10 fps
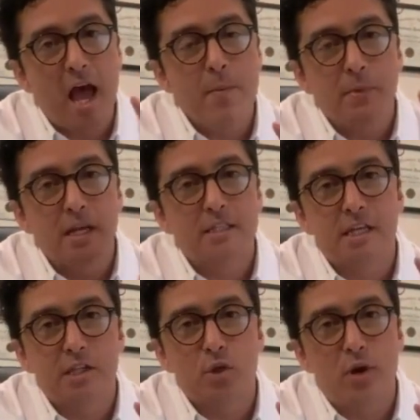I'm going to
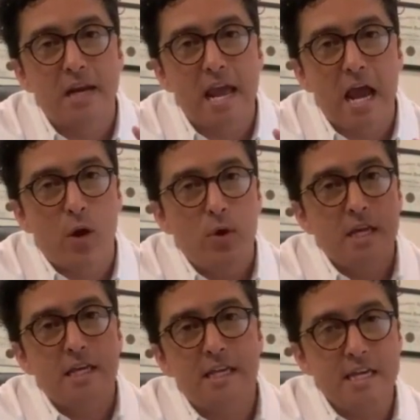tell you right now,
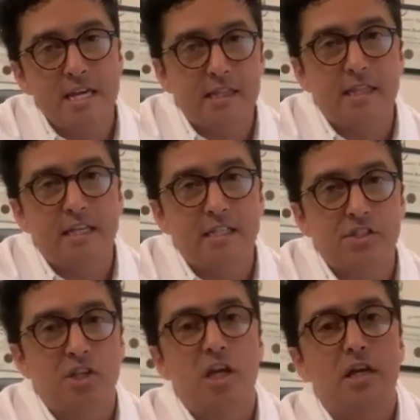eat
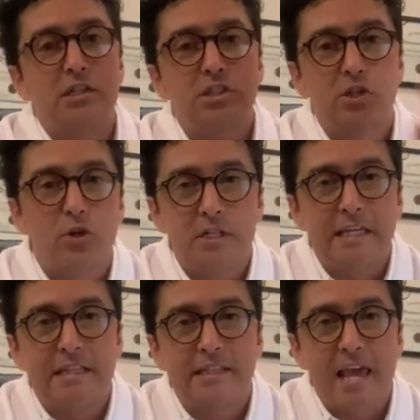this, don't
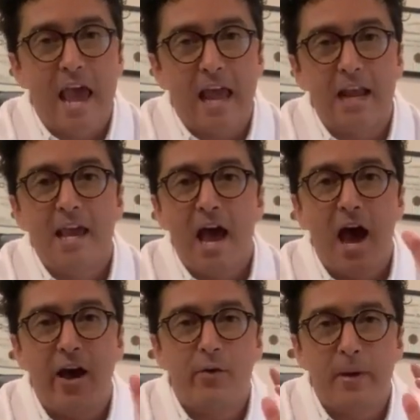eat that.
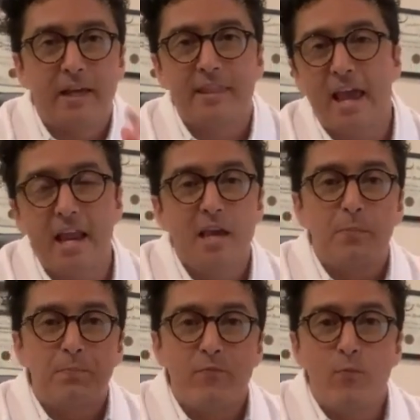How about that?
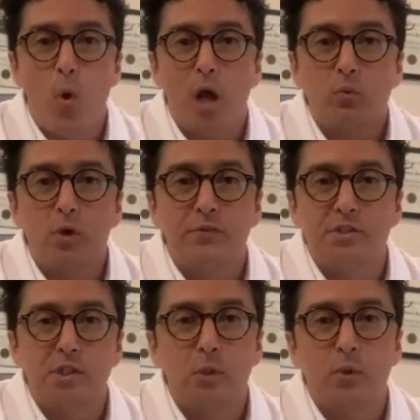What we
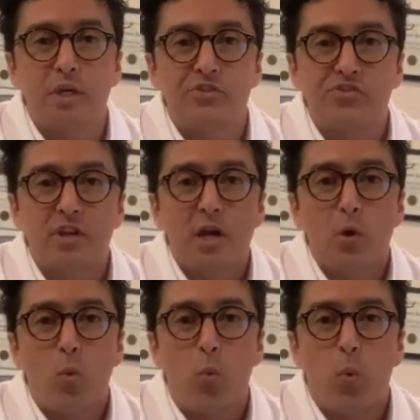will do is
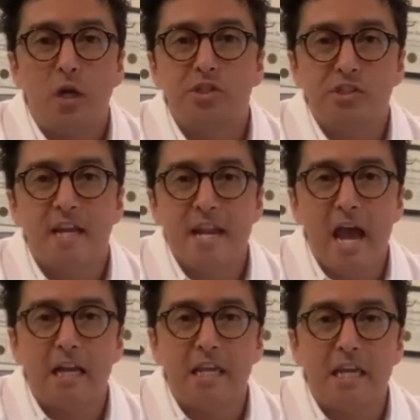what you
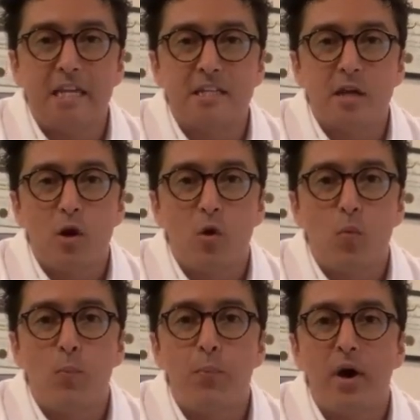cannot eat,
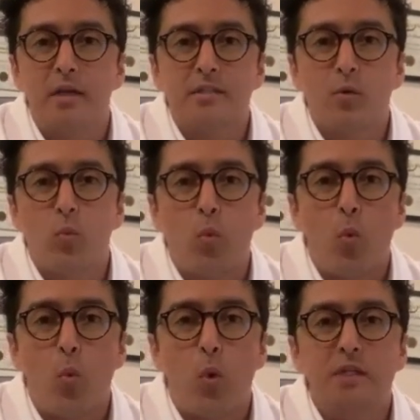but
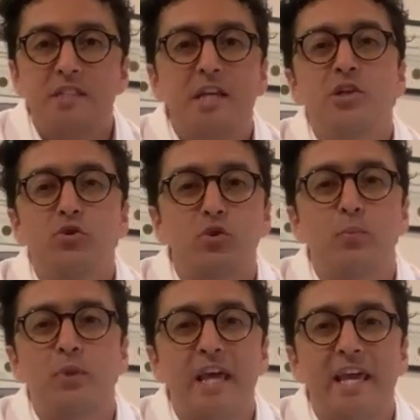what can you
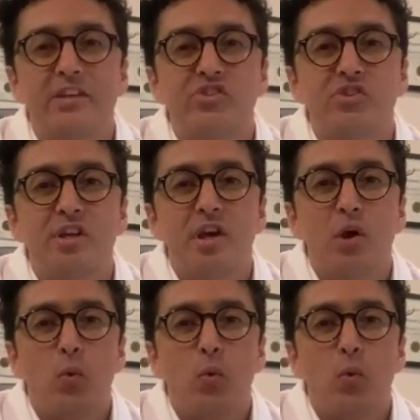replace